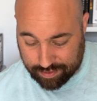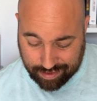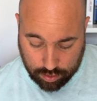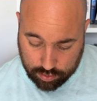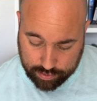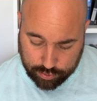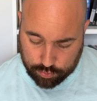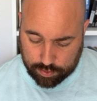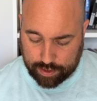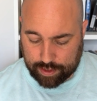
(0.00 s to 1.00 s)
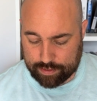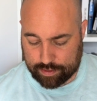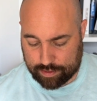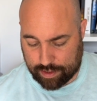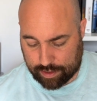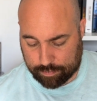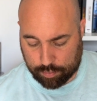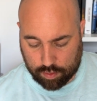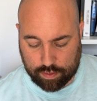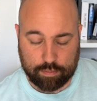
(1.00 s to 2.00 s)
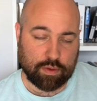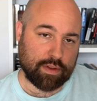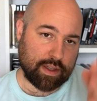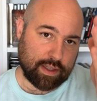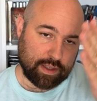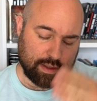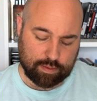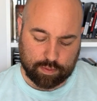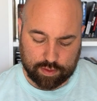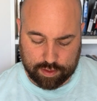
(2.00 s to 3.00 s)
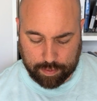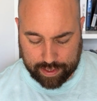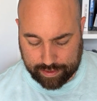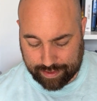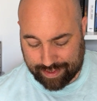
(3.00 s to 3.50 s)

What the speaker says: The only issue it has is that problem with the spine.